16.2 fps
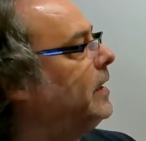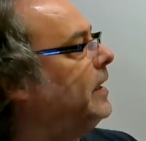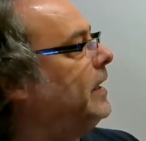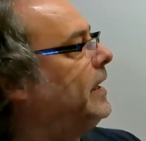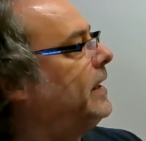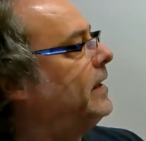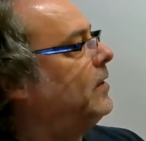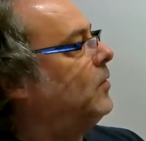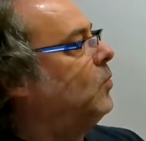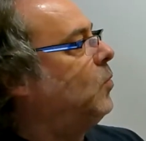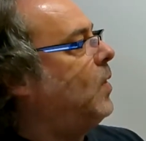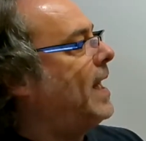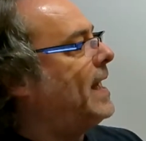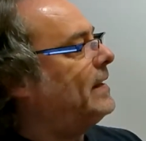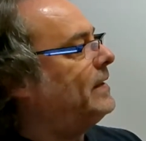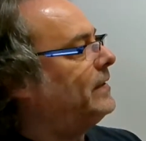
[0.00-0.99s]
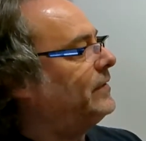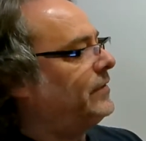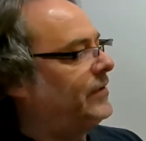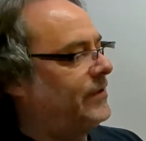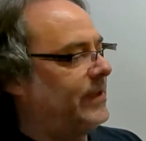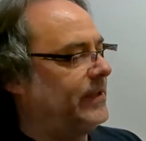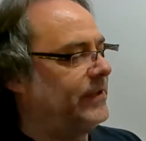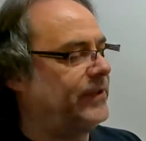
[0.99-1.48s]
In a wet
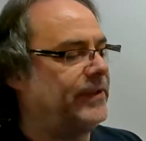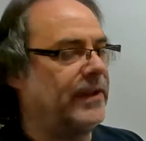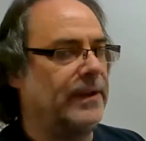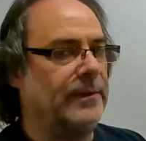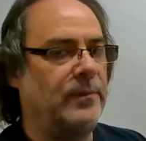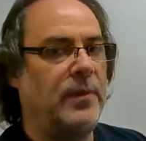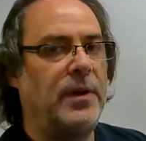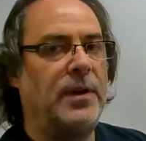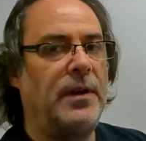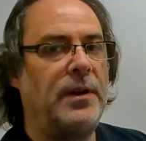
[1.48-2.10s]
system,